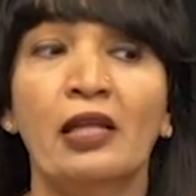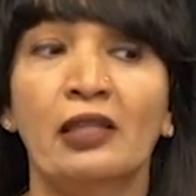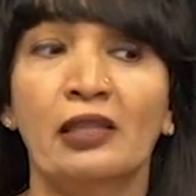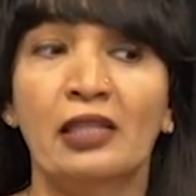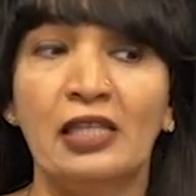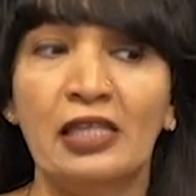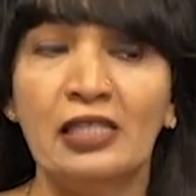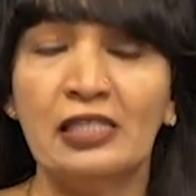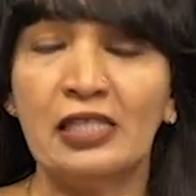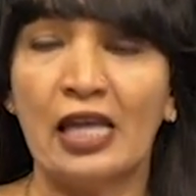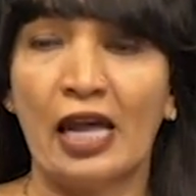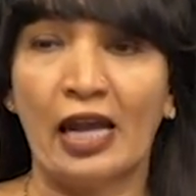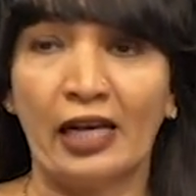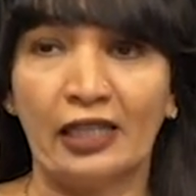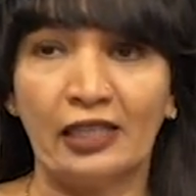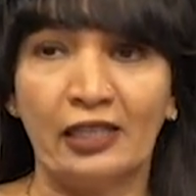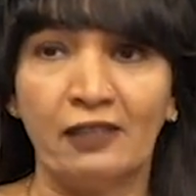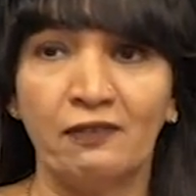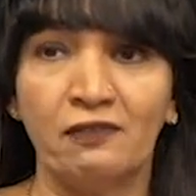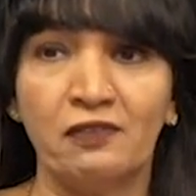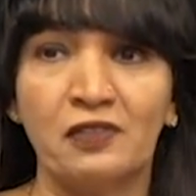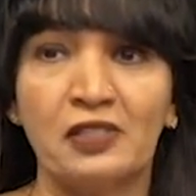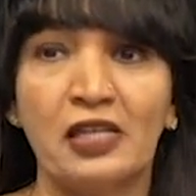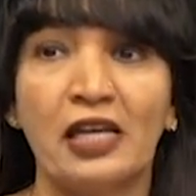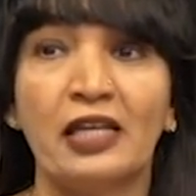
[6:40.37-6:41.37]
These
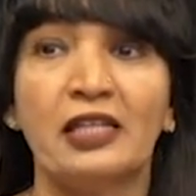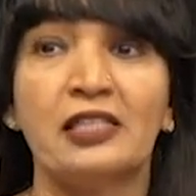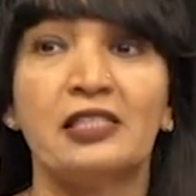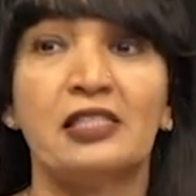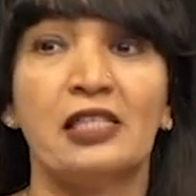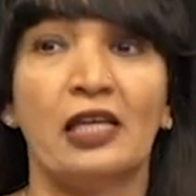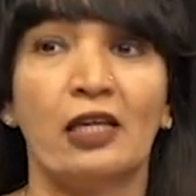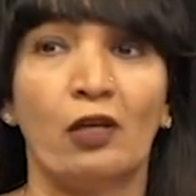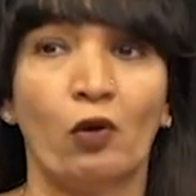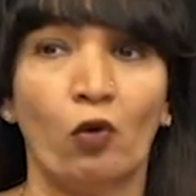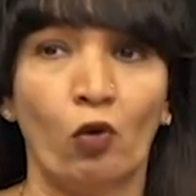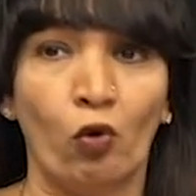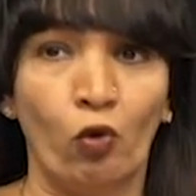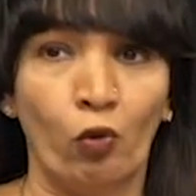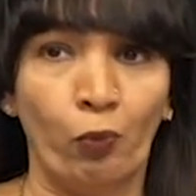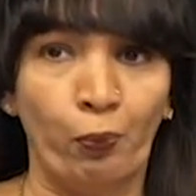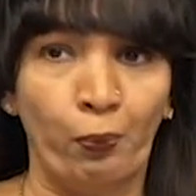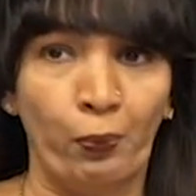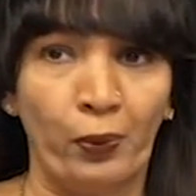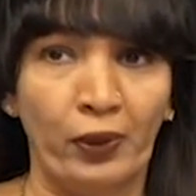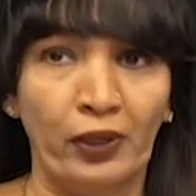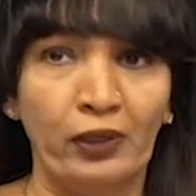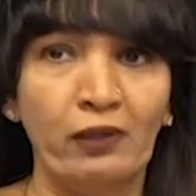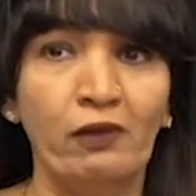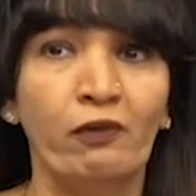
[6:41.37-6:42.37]
active sites are
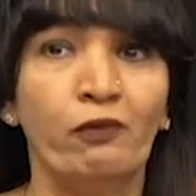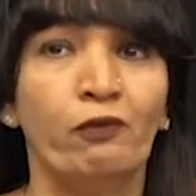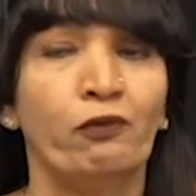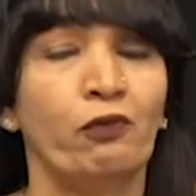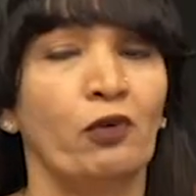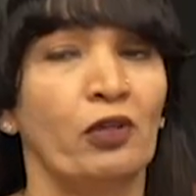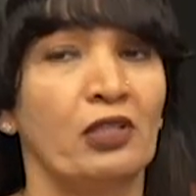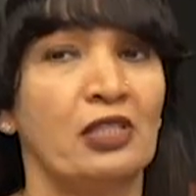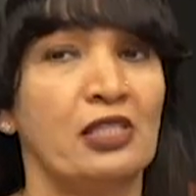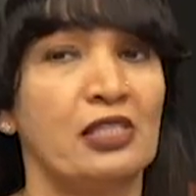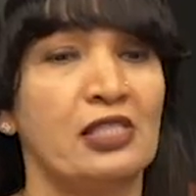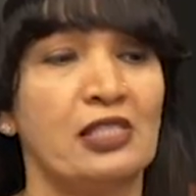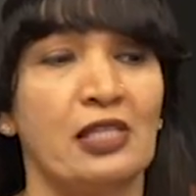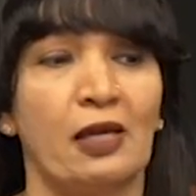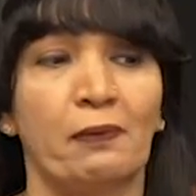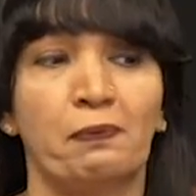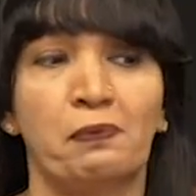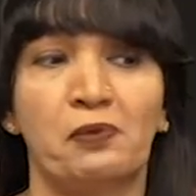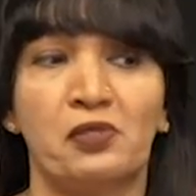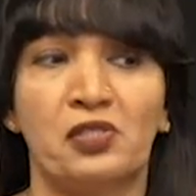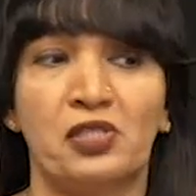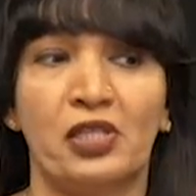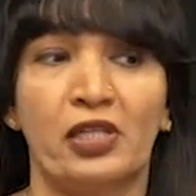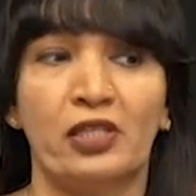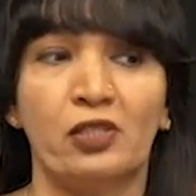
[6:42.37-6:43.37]
open for the
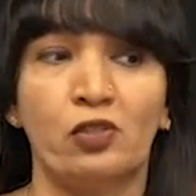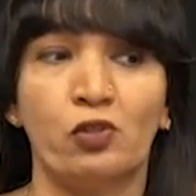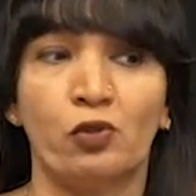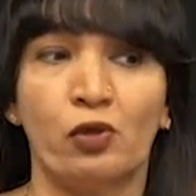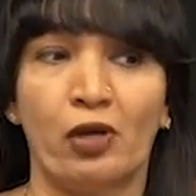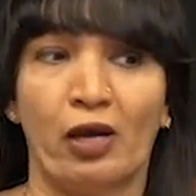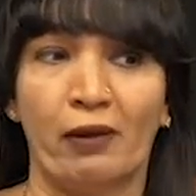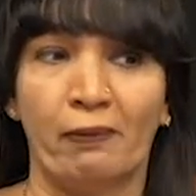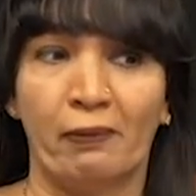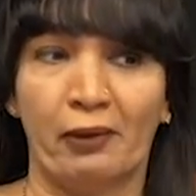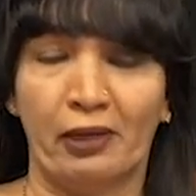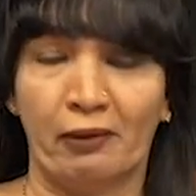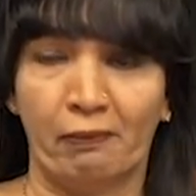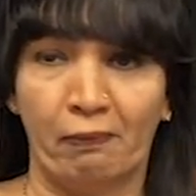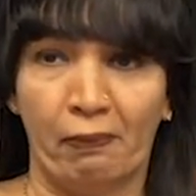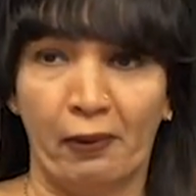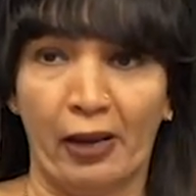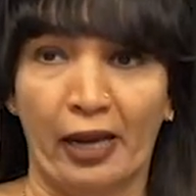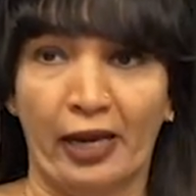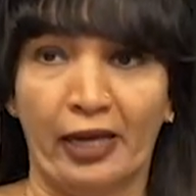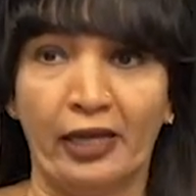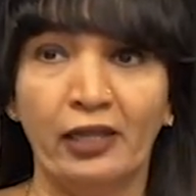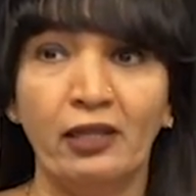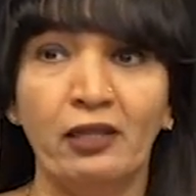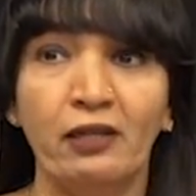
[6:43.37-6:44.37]
substrate to come and
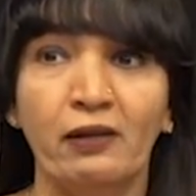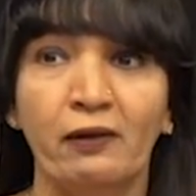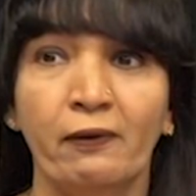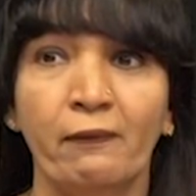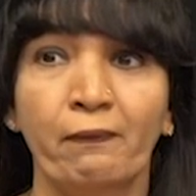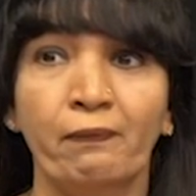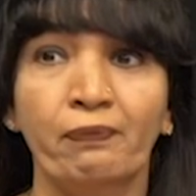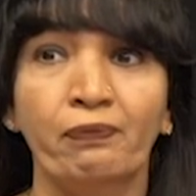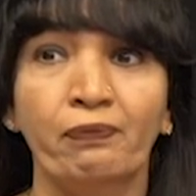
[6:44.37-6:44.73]
bind.